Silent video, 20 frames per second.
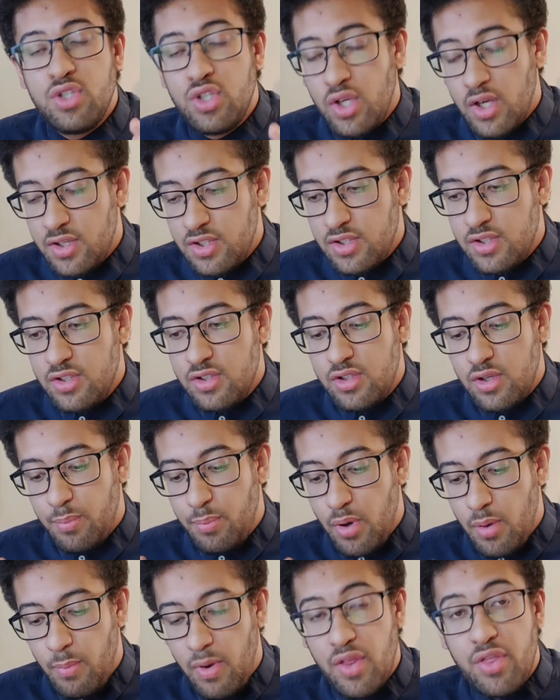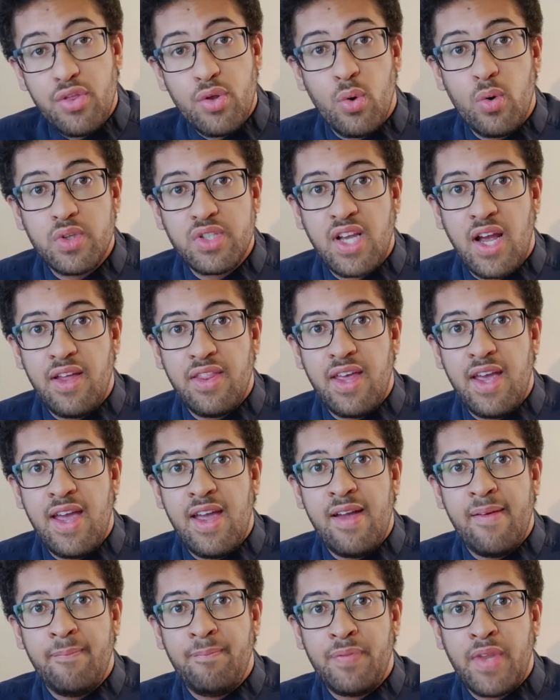just to put my thoughts out
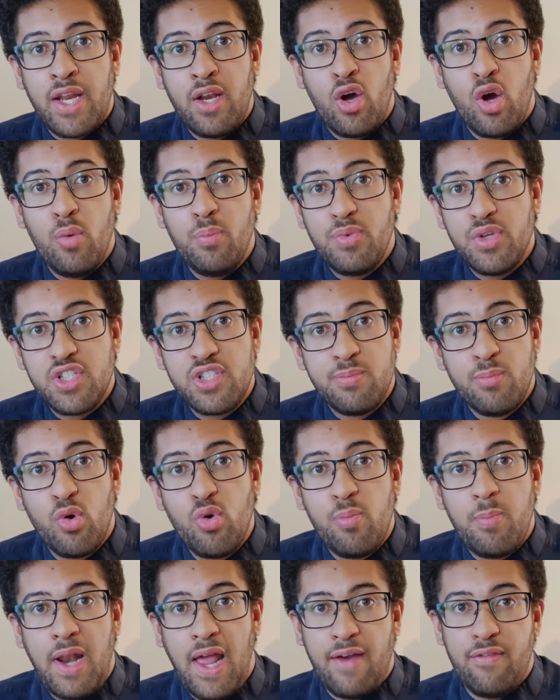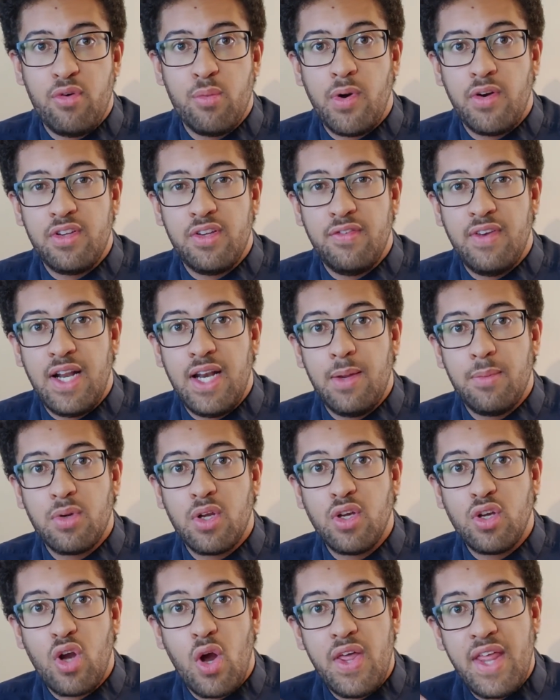there and hope the small platform I've
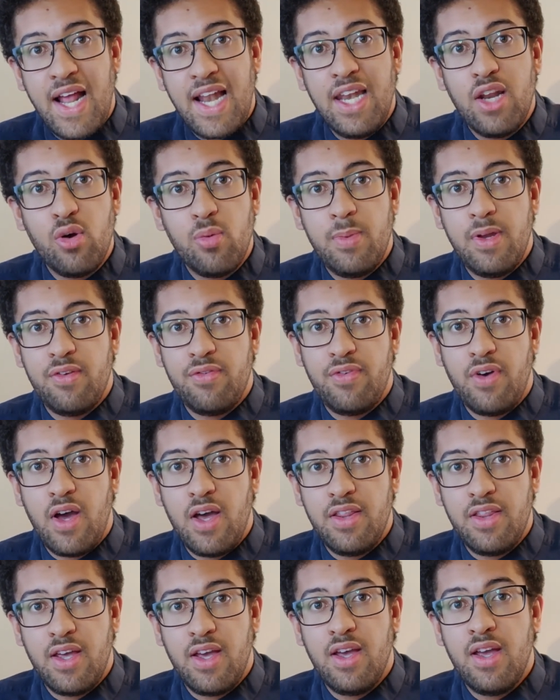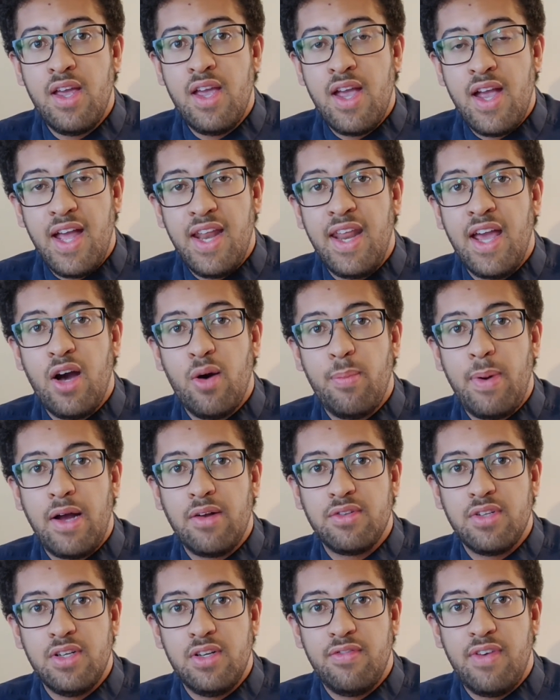developed can go that little bit further and help
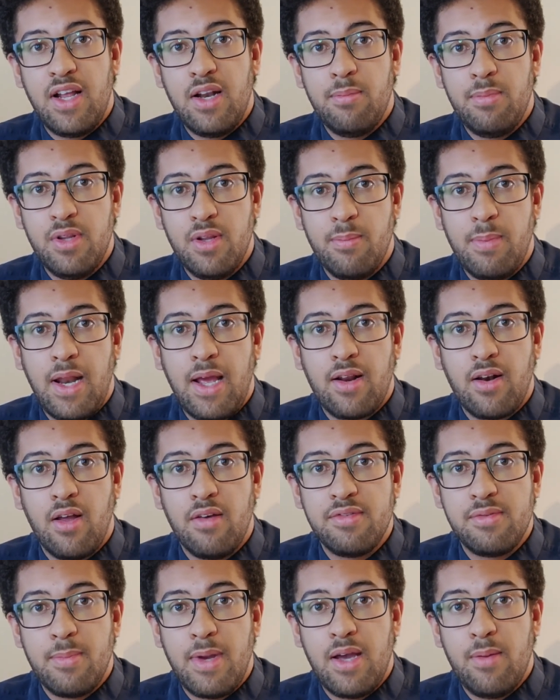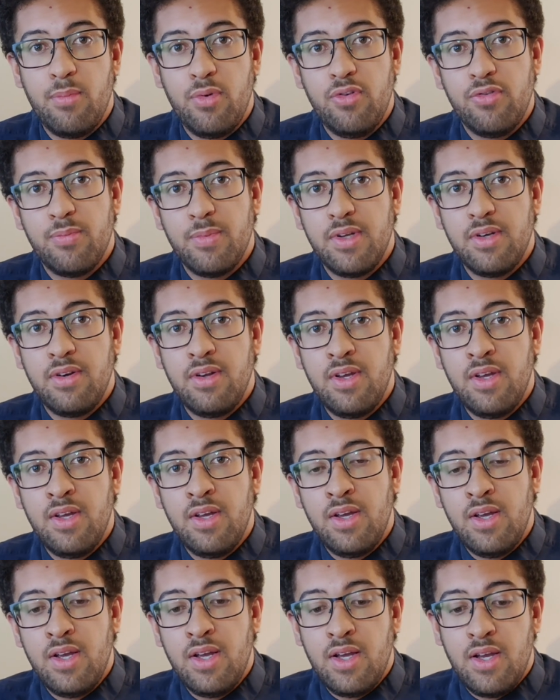out to developing the Black Lives Matter movement.
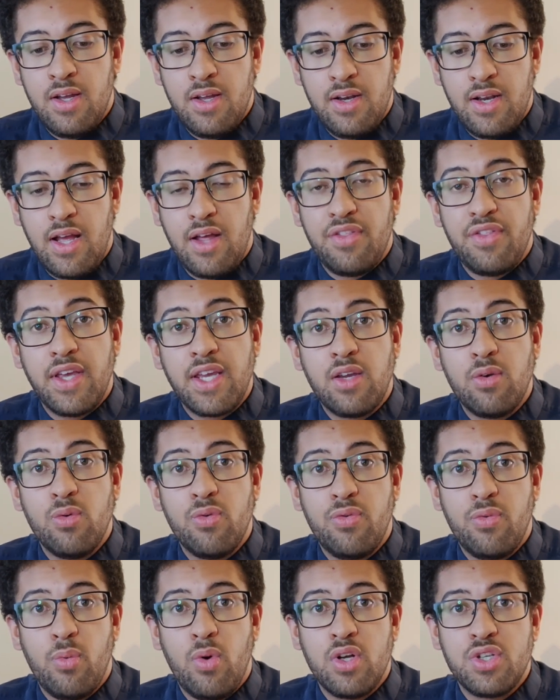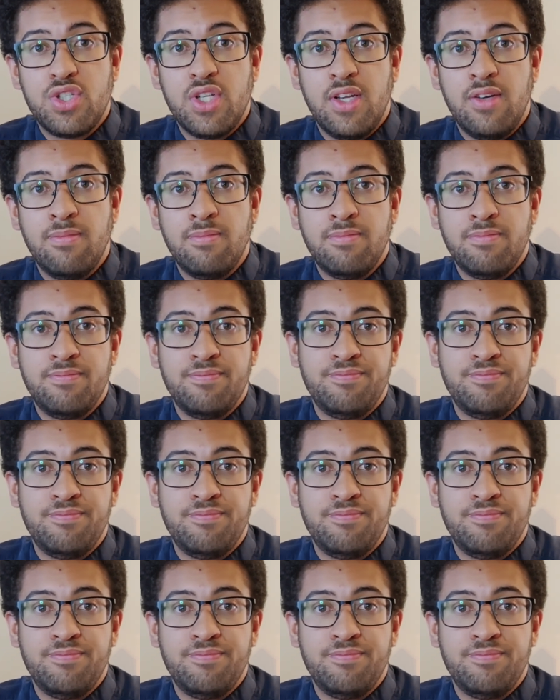Now, thank you all for watching,